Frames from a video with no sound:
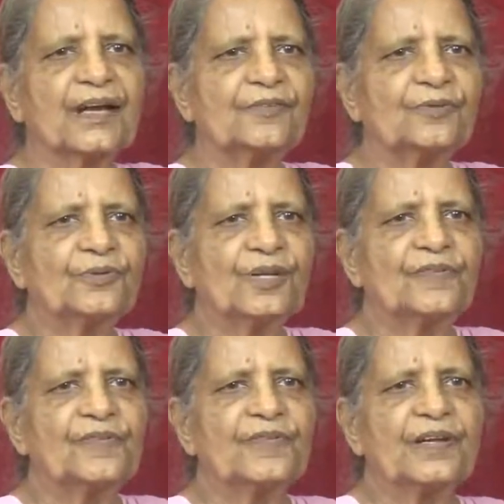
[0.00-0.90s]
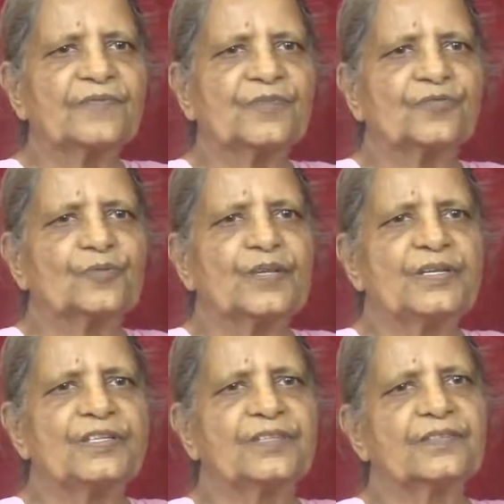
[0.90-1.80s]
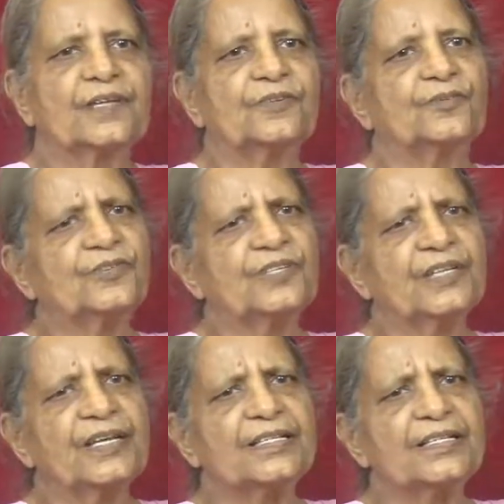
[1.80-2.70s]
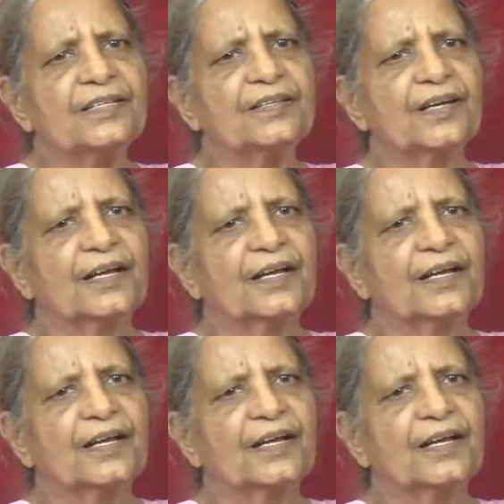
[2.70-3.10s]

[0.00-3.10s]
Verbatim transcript: I don't have, even after so many years, I don't see anything.